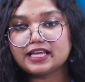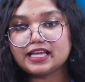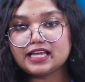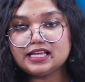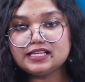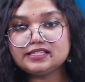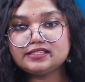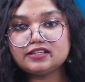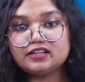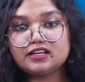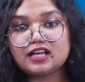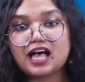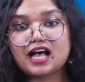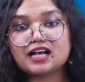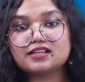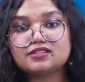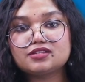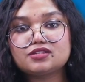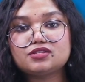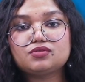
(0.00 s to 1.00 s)
easier
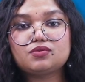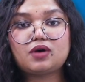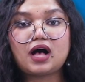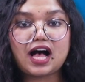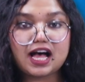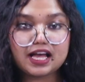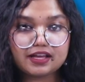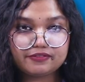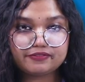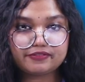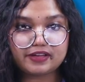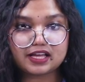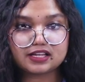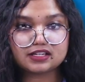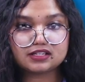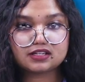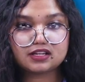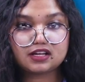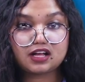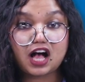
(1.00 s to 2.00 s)
access to high-fat,